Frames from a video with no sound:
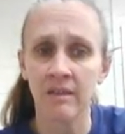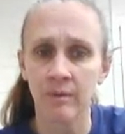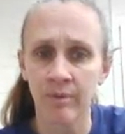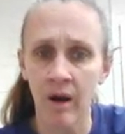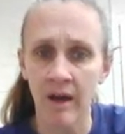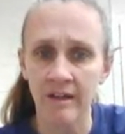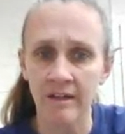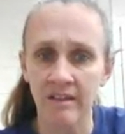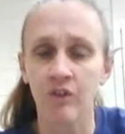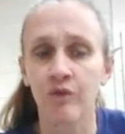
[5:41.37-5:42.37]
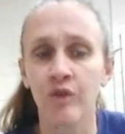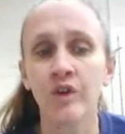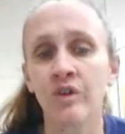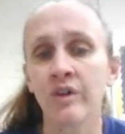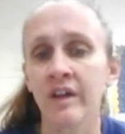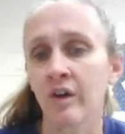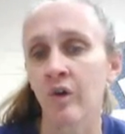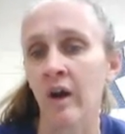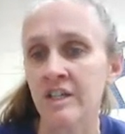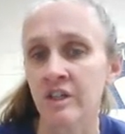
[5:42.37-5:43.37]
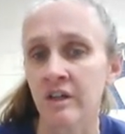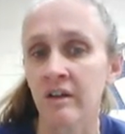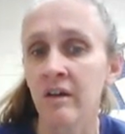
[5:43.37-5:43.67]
their product. That's vertical integration.